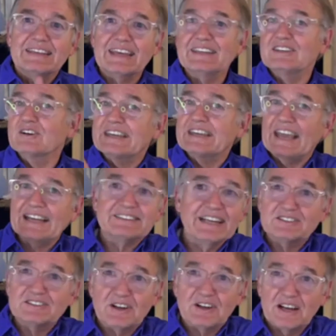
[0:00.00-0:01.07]
You can't
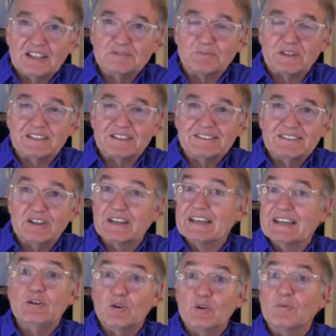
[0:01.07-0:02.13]
change your husband.
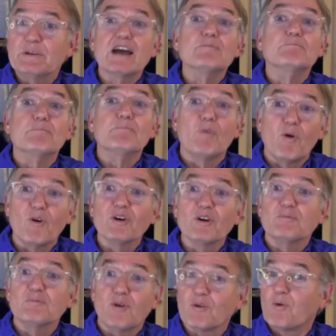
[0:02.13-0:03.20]
He will become more and
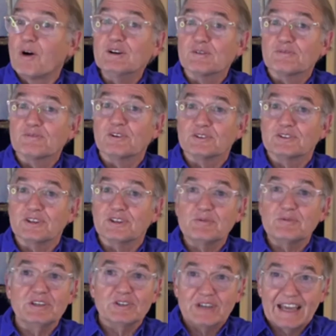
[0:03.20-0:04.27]
more wonderful to you,
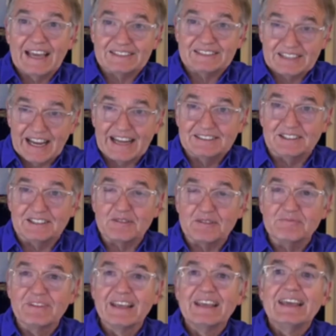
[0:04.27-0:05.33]
but you can't change
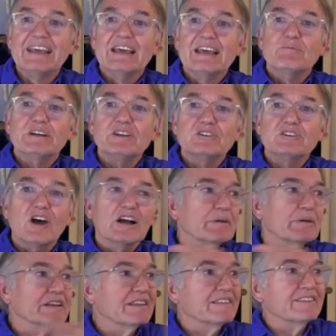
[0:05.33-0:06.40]
him. But you talk
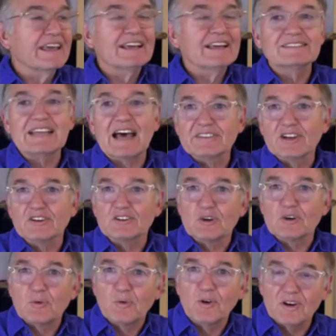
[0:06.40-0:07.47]
about the things out there in
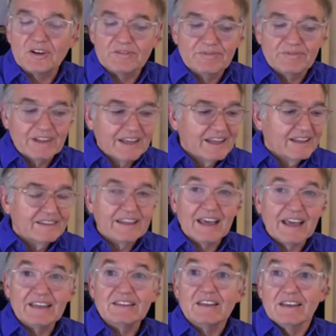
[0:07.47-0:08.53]
the world
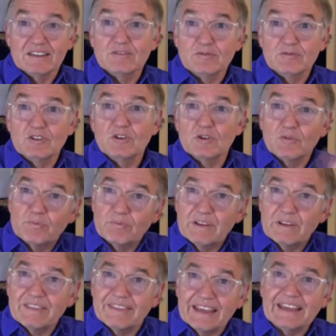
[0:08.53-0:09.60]
that you've
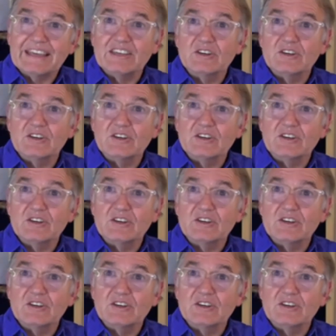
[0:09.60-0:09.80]
been thinking